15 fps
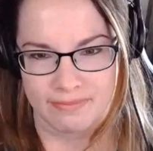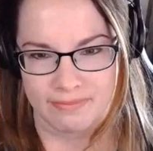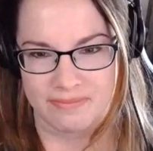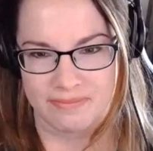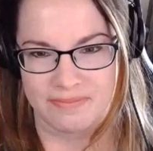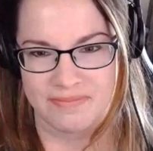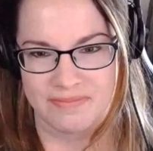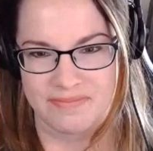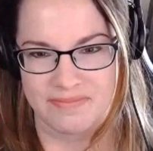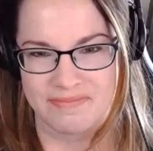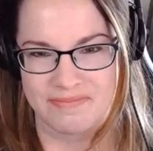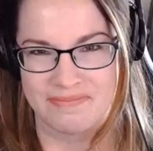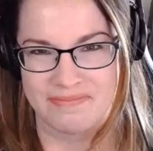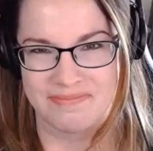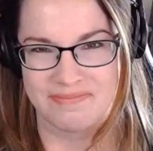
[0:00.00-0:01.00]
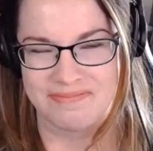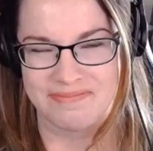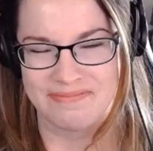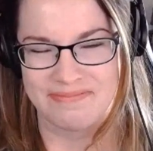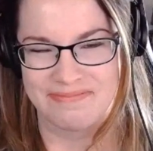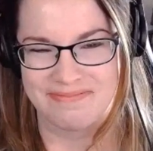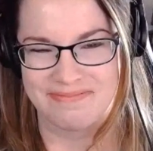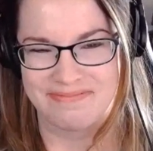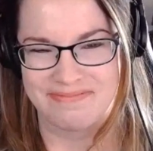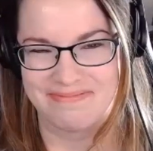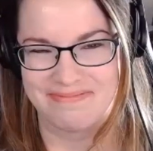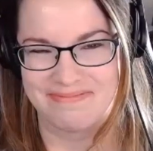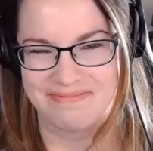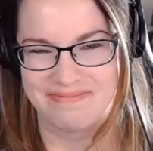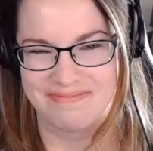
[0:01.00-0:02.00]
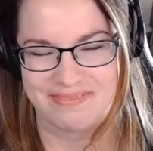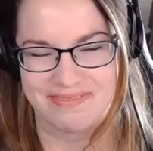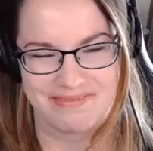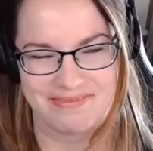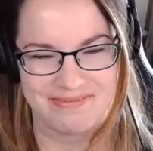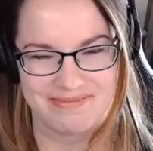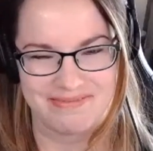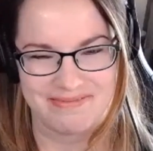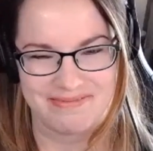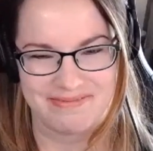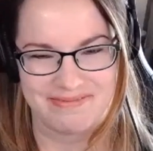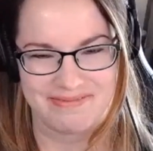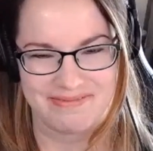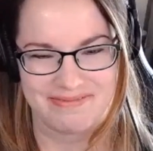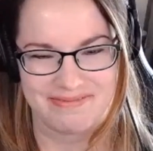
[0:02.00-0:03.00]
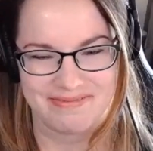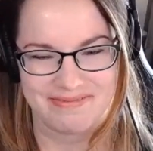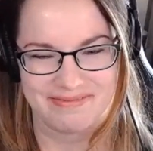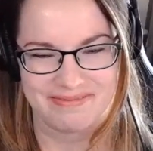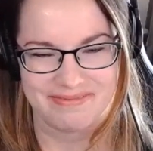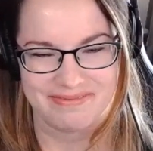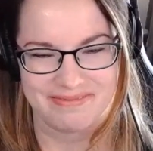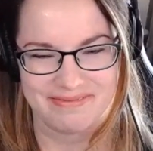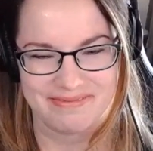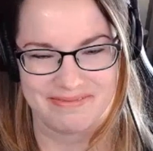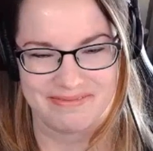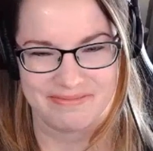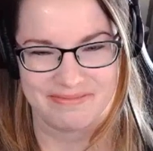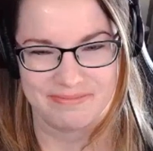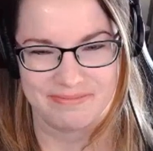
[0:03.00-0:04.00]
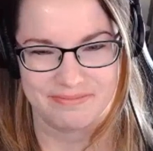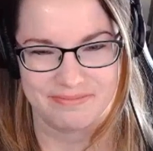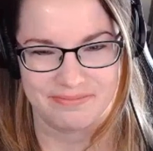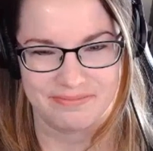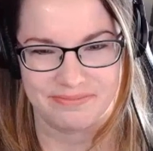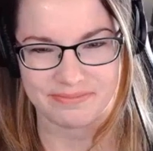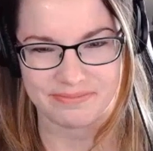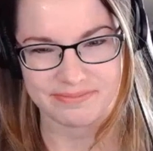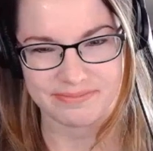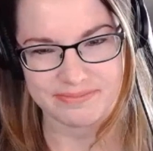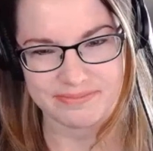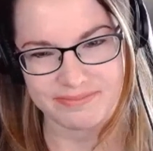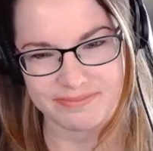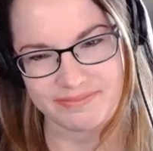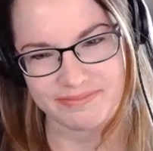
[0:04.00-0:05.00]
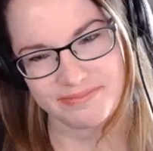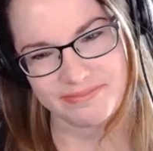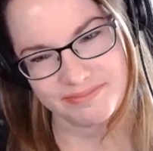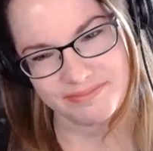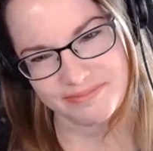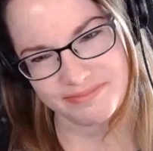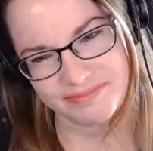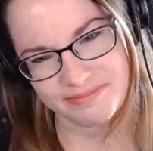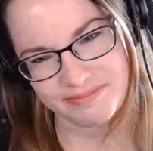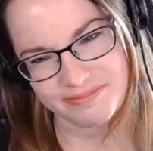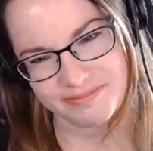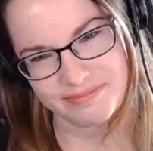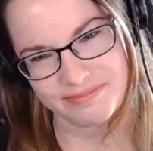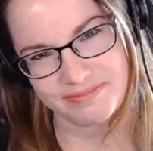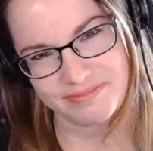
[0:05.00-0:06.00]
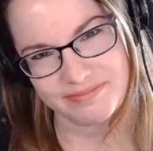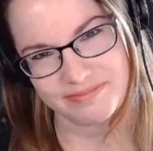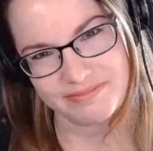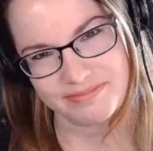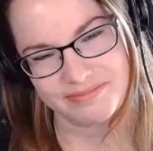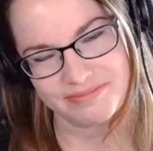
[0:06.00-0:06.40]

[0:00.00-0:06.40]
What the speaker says: This person isn't speaking.